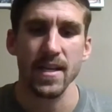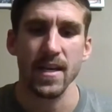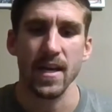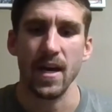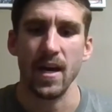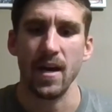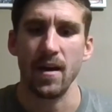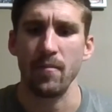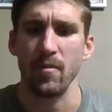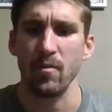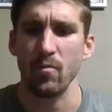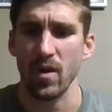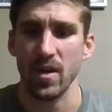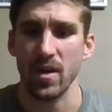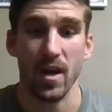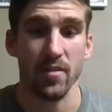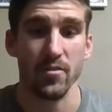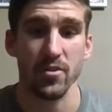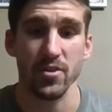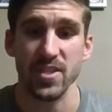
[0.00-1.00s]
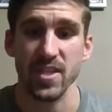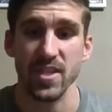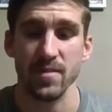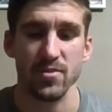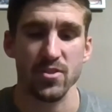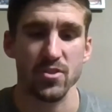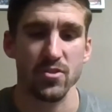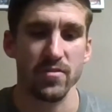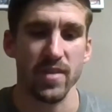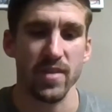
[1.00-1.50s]
and what other
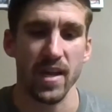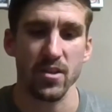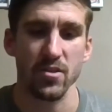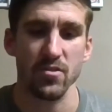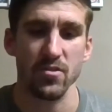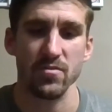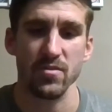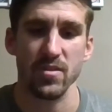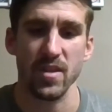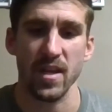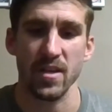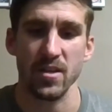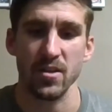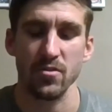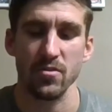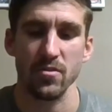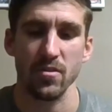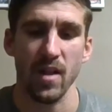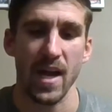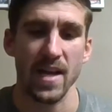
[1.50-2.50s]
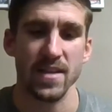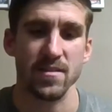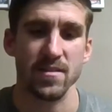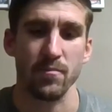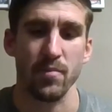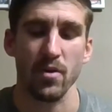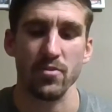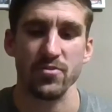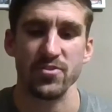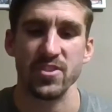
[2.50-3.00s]
teams do that utilize the
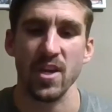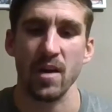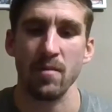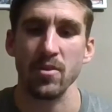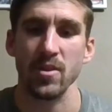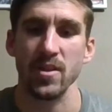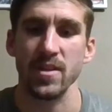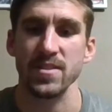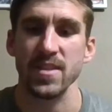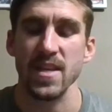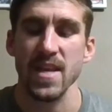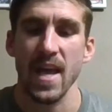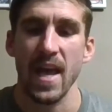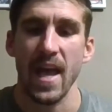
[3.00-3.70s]
post double is